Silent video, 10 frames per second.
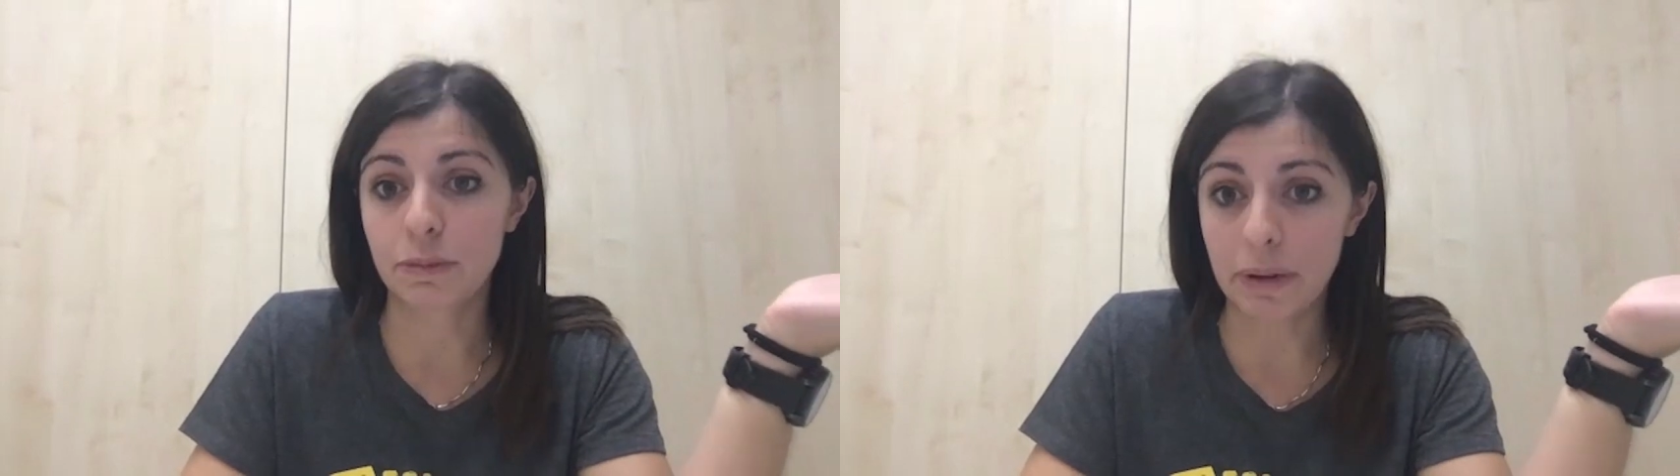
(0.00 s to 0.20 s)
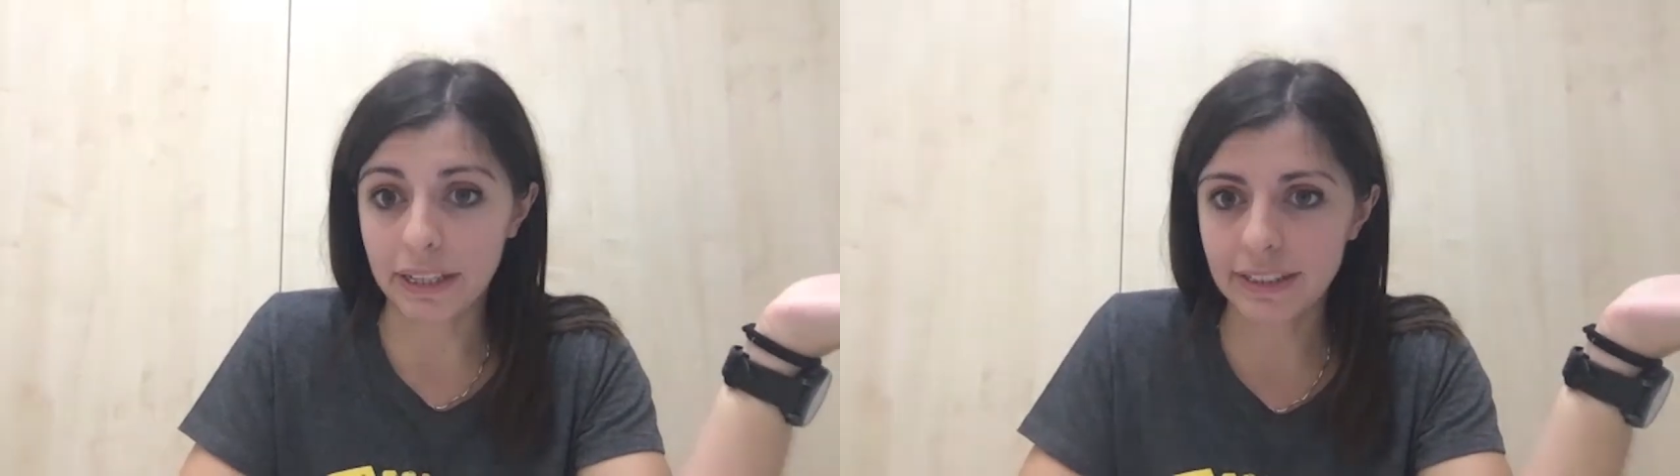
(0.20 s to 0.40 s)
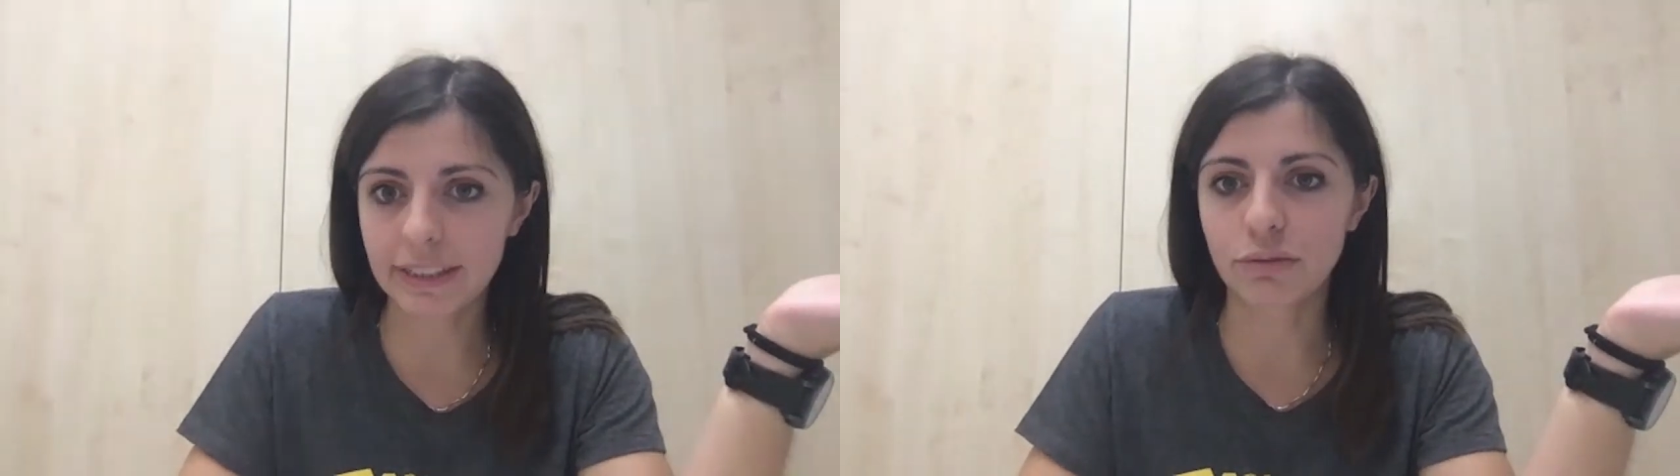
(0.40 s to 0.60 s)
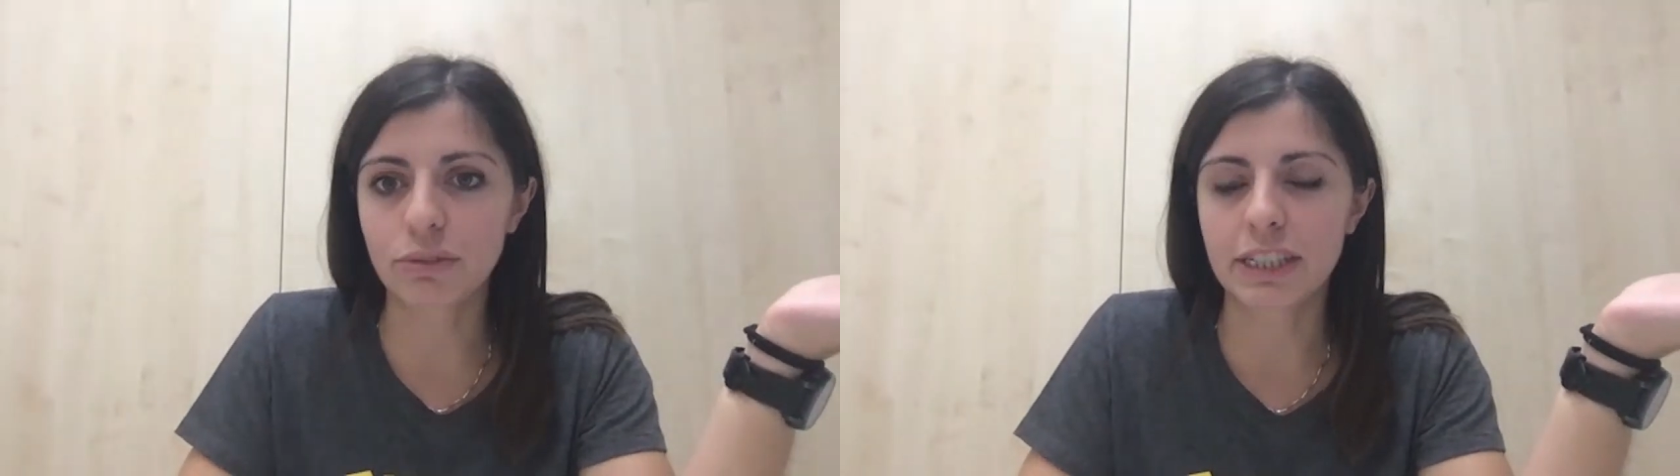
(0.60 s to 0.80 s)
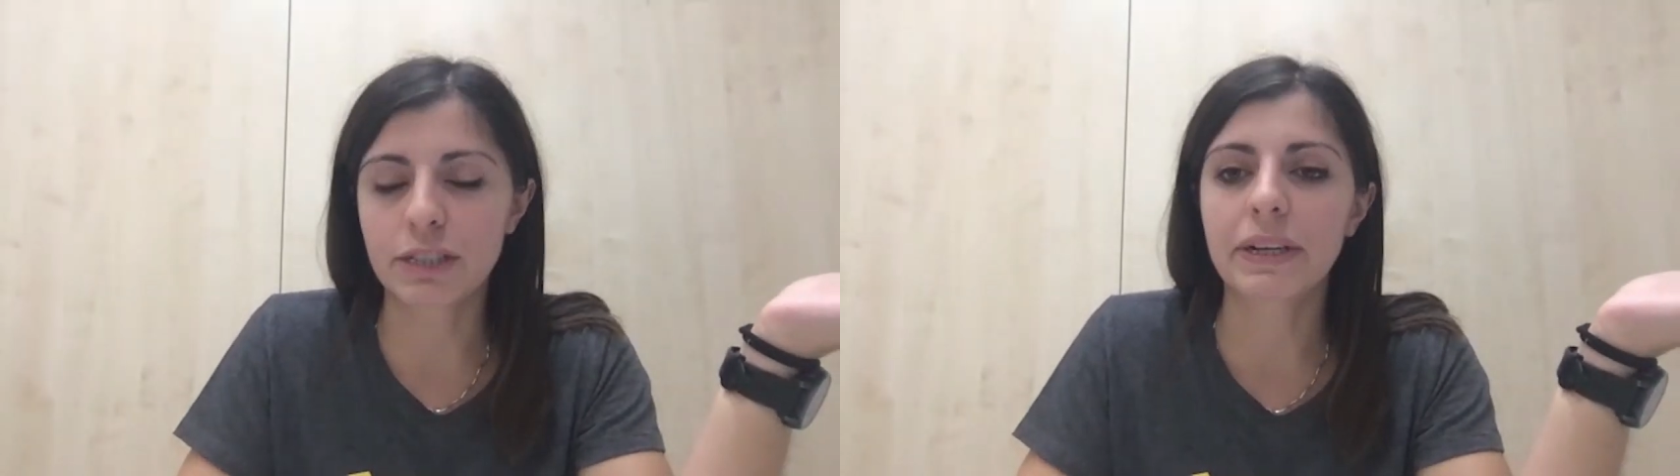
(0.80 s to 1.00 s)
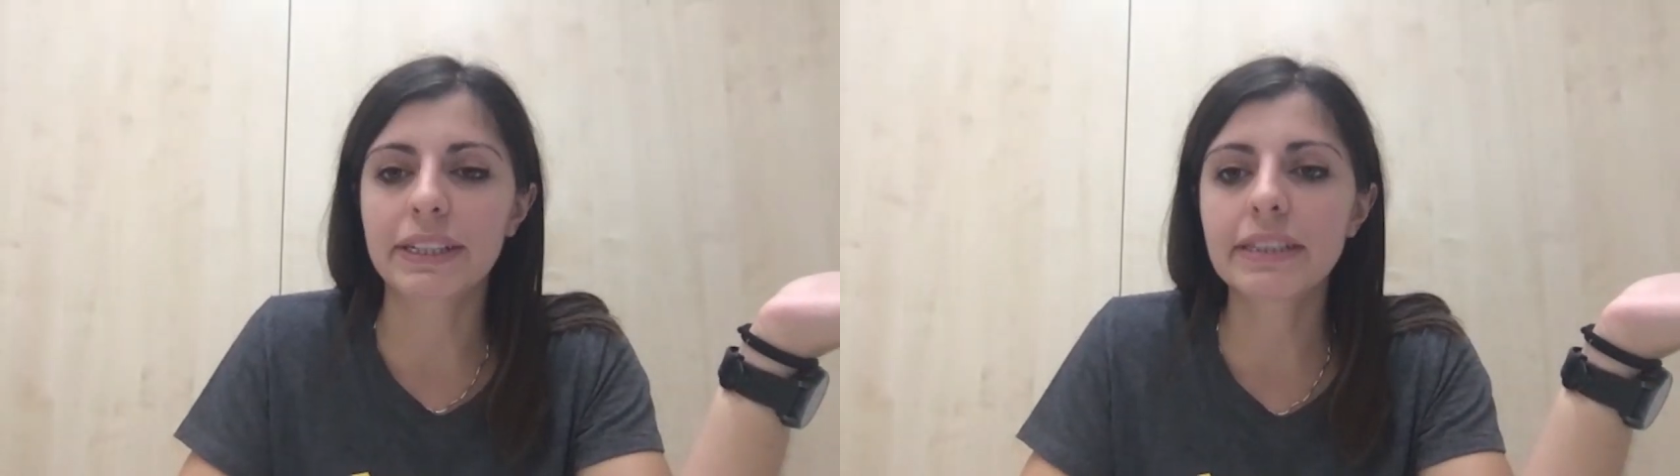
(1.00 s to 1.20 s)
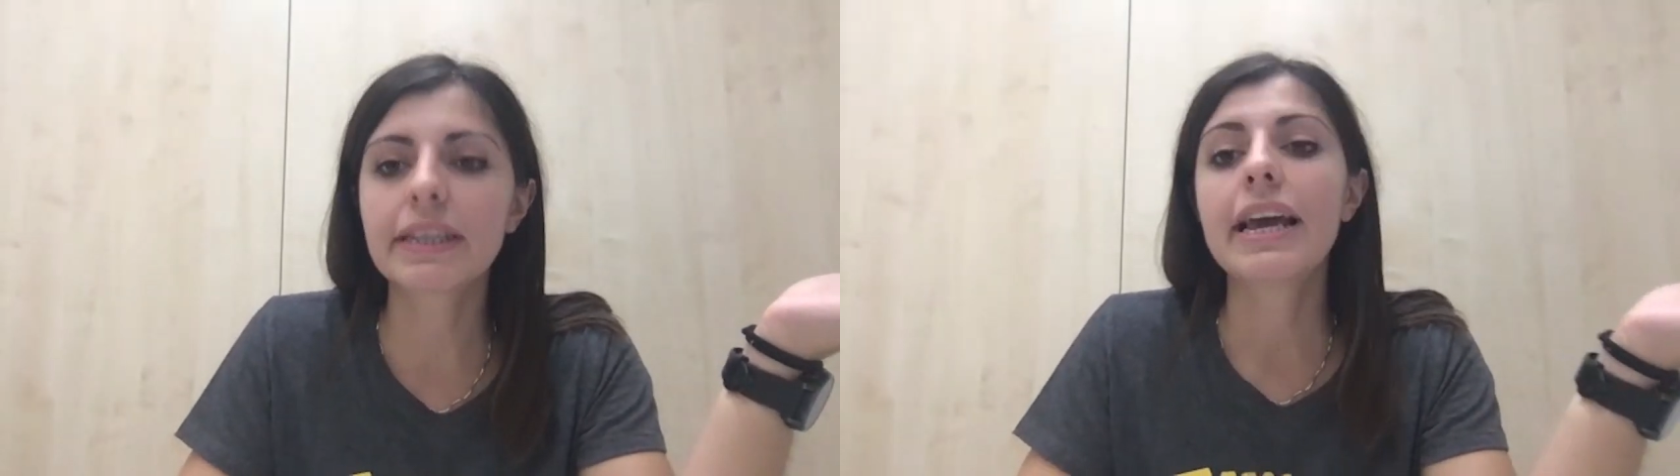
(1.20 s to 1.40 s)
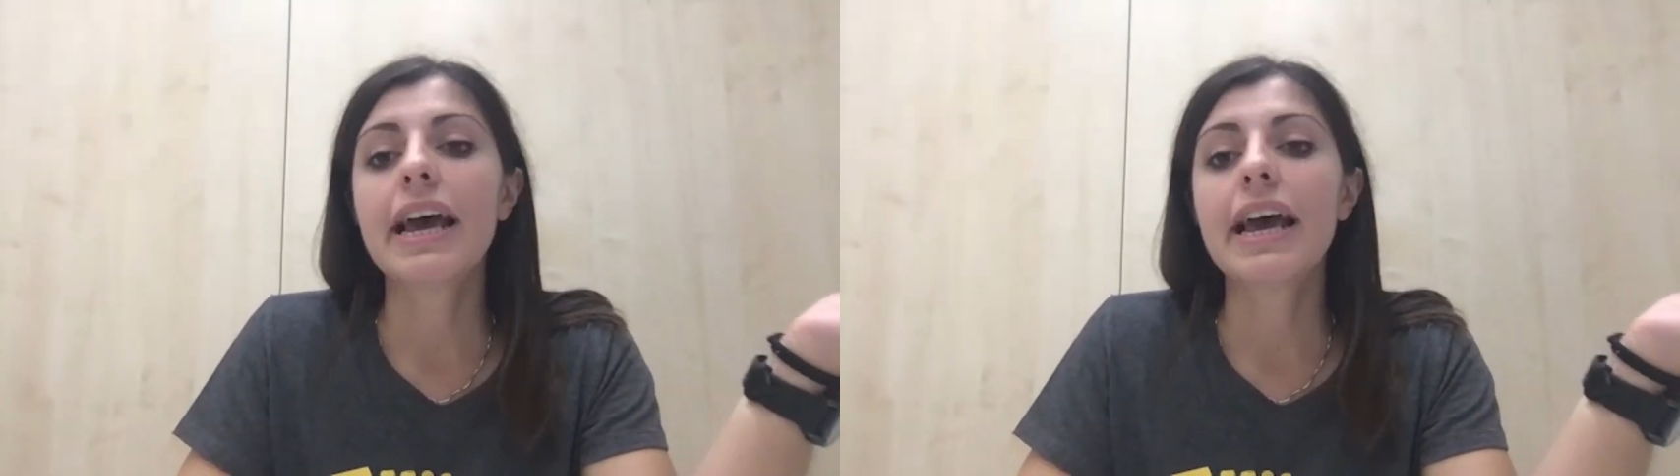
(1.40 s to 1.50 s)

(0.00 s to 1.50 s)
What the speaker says: good as expected.